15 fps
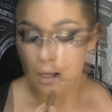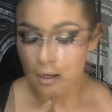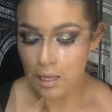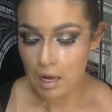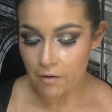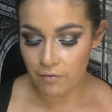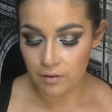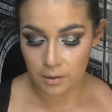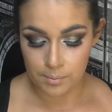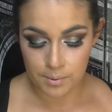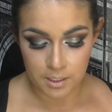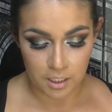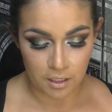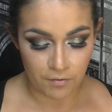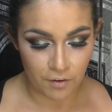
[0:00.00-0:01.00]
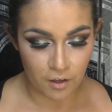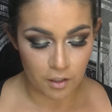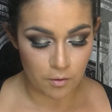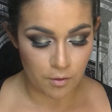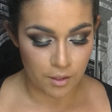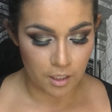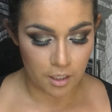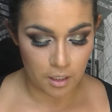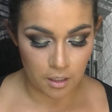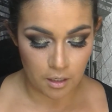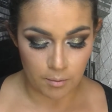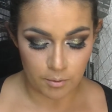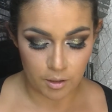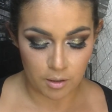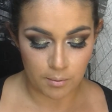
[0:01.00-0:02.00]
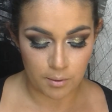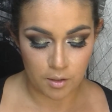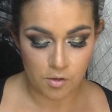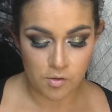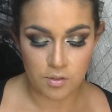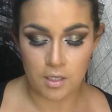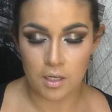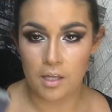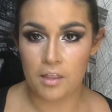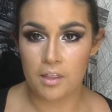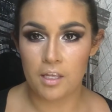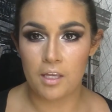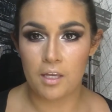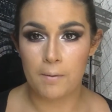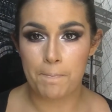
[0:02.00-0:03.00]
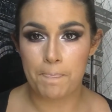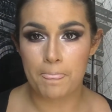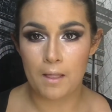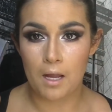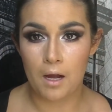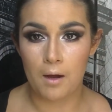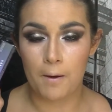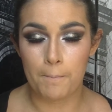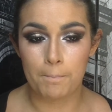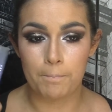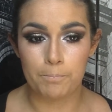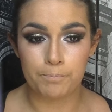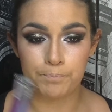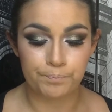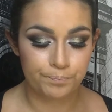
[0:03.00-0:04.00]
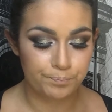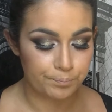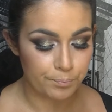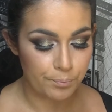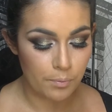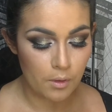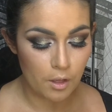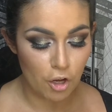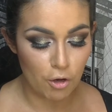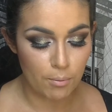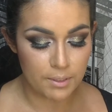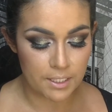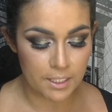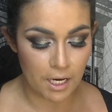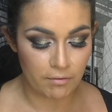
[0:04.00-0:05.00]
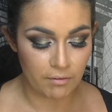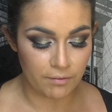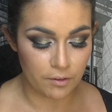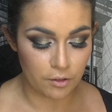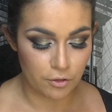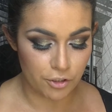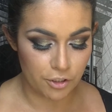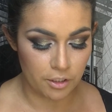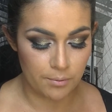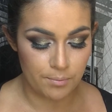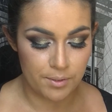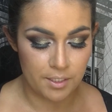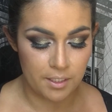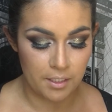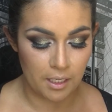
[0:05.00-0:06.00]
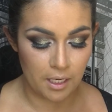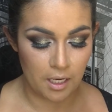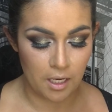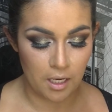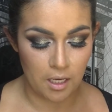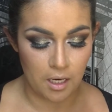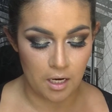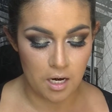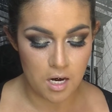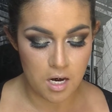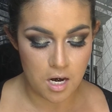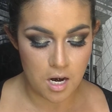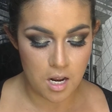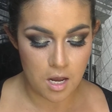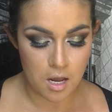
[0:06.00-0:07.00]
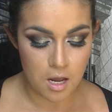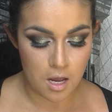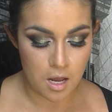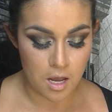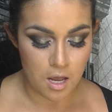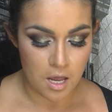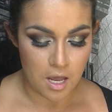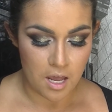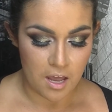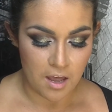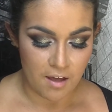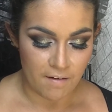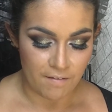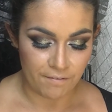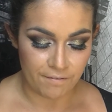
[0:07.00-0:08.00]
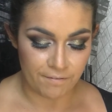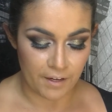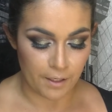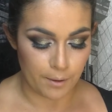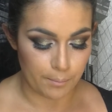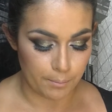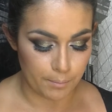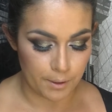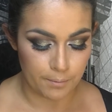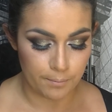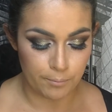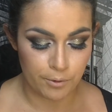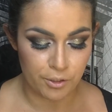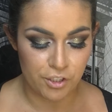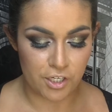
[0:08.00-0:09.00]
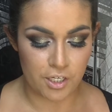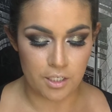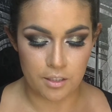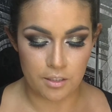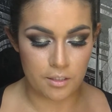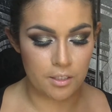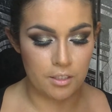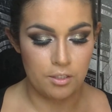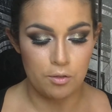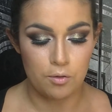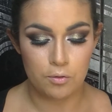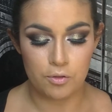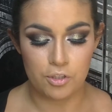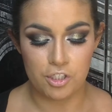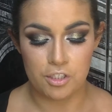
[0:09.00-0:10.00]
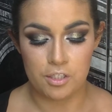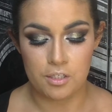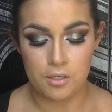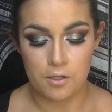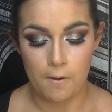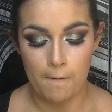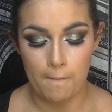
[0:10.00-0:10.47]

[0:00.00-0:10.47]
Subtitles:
Now for lipstick. Final thing, I'm going to be using the Urban Decay Revolution lipstick in Venom, which is this gorgeous